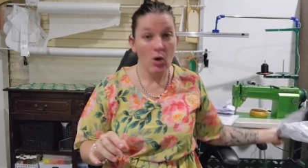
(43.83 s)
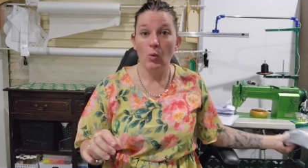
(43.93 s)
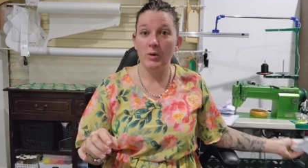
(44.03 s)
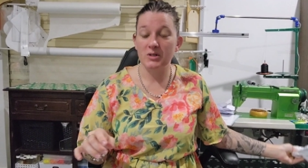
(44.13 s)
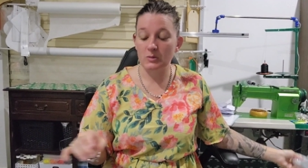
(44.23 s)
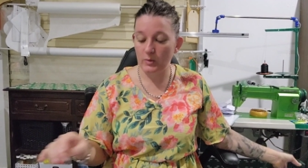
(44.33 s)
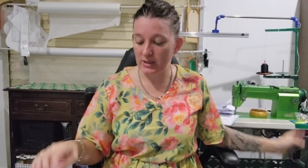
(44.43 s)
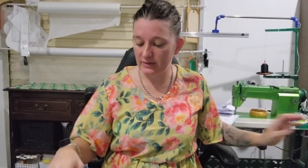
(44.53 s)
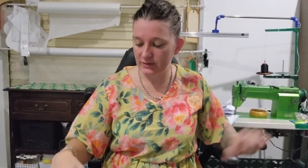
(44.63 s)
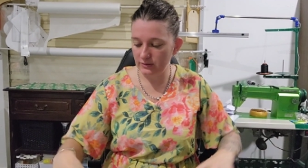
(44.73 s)
Which is
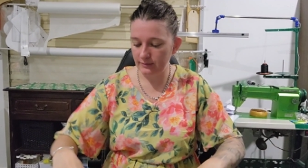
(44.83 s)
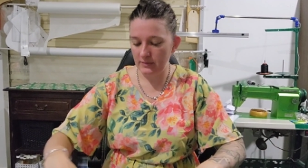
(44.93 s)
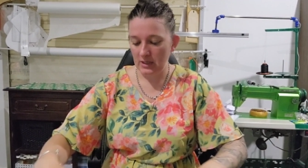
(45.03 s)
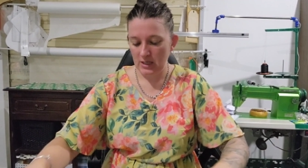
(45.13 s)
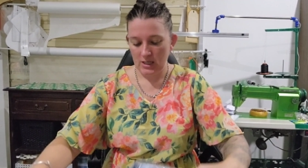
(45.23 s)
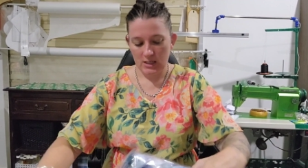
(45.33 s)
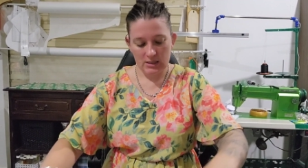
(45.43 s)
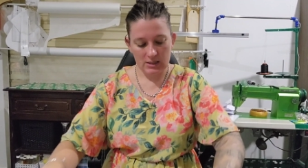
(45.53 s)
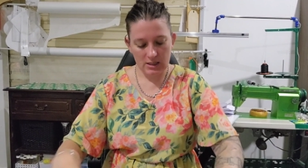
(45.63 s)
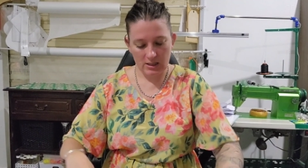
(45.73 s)
wonderful.
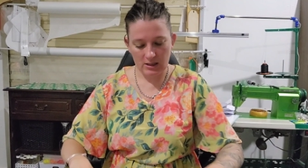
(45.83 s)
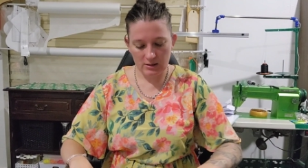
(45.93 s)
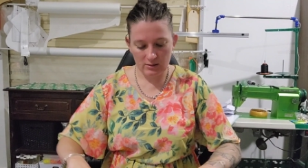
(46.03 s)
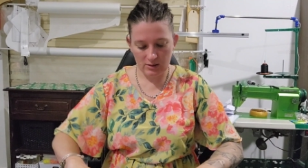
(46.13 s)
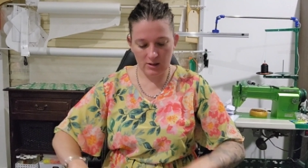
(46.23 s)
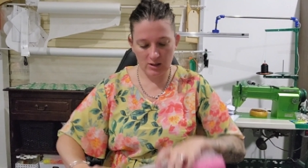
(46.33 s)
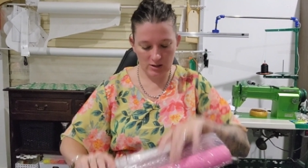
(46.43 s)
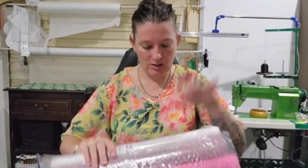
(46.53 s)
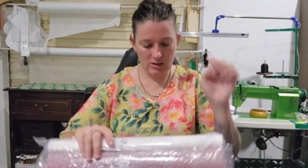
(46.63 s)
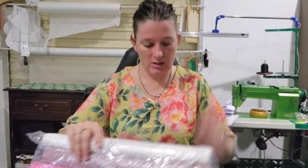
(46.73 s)
So, I
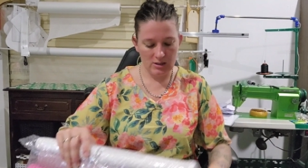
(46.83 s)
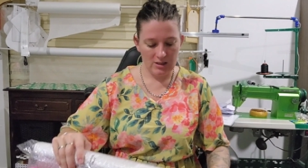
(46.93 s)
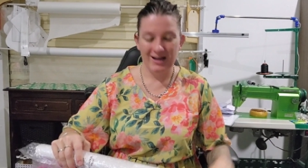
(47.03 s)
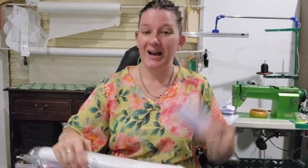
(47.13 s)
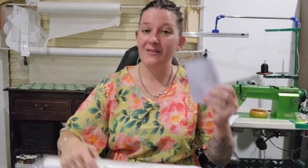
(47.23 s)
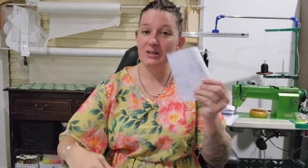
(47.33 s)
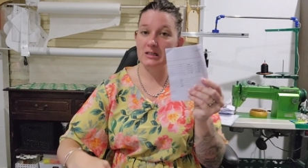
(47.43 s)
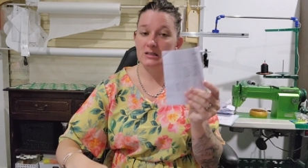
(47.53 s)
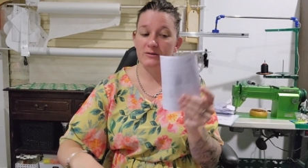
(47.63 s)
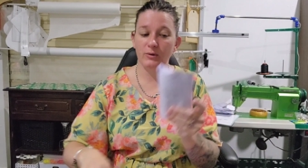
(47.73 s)
have a
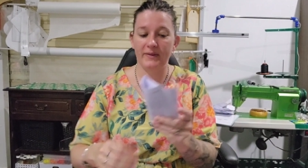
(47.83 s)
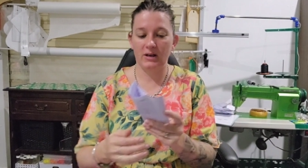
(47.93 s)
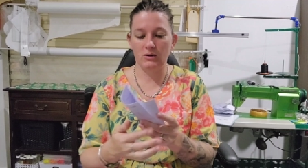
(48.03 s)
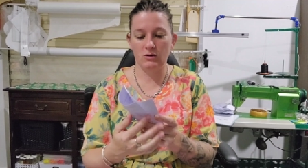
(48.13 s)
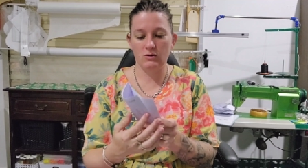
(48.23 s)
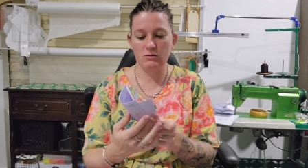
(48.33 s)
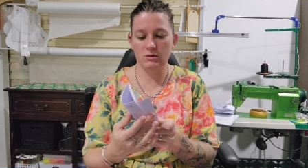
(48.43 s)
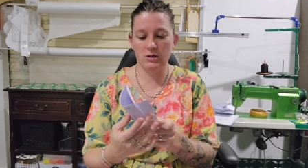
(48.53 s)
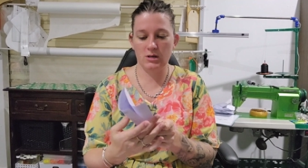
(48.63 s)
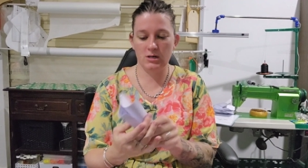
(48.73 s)
list of what they're called.
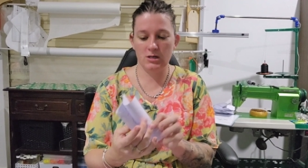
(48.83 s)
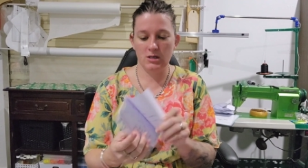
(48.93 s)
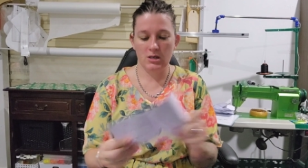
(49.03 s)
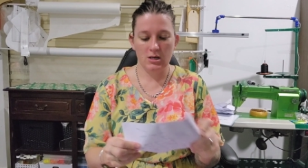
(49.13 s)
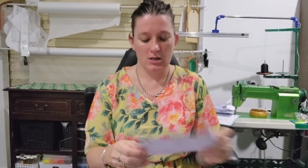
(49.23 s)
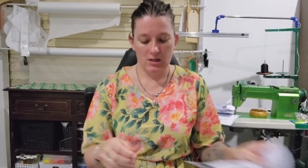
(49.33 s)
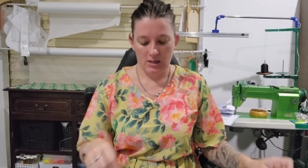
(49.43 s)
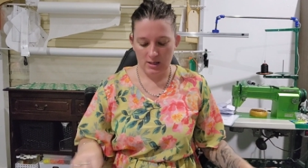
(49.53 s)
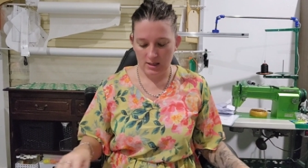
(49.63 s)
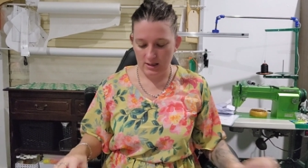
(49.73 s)

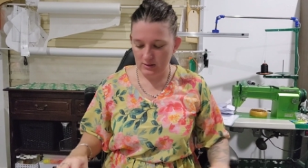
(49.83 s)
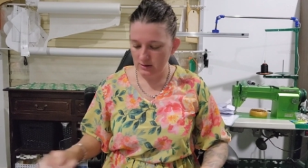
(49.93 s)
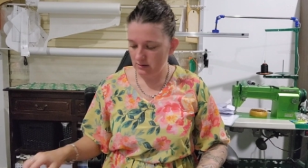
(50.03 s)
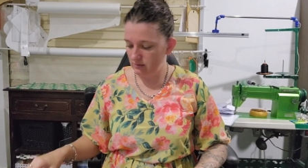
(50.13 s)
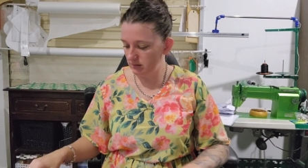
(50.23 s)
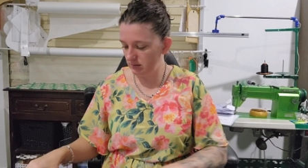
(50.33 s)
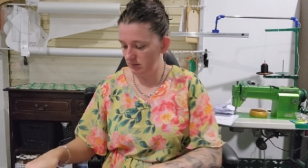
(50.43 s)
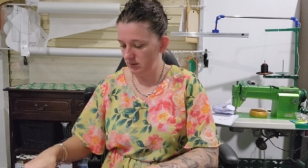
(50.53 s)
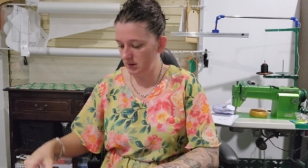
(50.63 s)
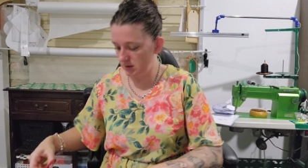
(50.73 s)
Ooh,
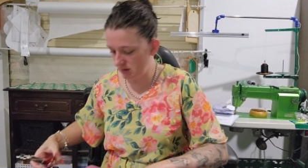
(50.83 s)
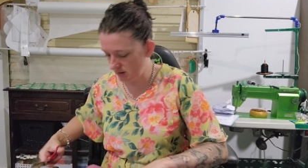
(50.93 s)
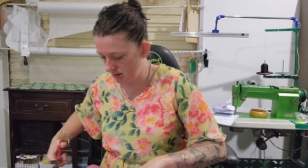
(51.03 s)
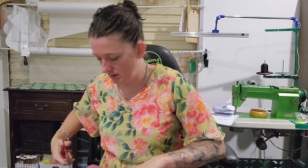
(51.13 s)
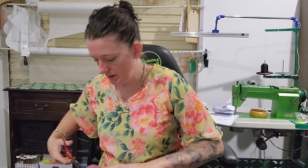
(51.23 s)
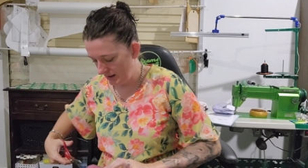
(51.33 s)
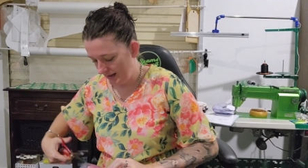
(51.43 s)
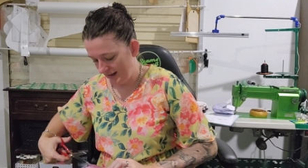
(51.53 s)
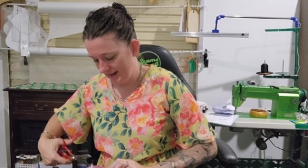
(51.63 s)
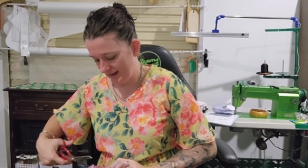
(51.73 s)

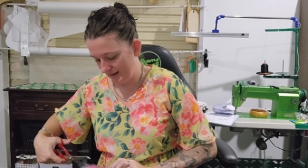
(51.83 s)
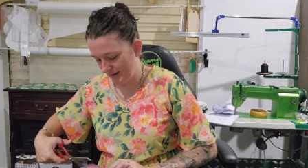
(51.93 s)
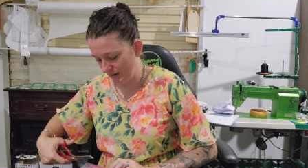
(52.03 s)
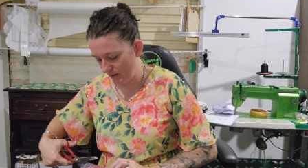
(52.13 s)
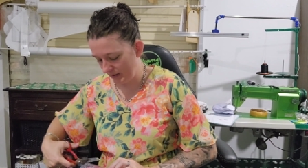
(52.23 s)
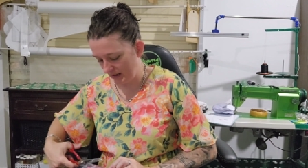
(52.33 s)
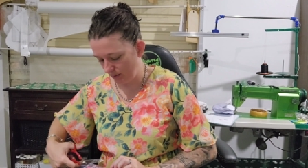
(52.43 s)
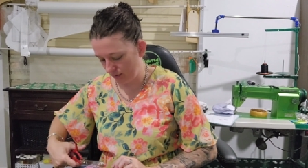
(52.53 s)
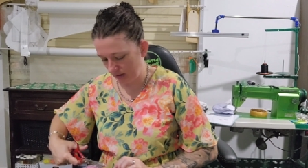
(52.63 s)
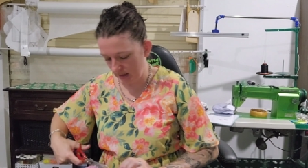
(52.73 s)
there's so many
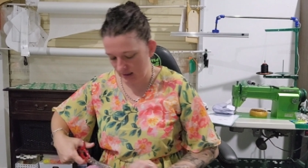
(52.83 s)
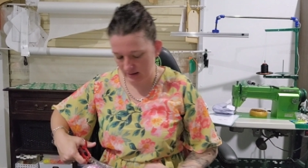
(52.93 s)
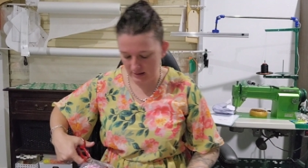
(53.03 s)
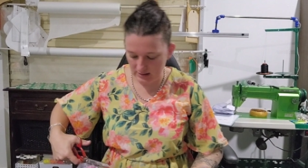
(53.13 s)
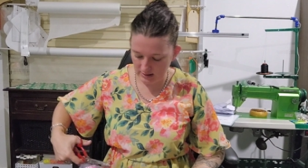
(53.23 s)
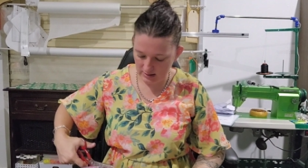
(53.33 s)
pretties.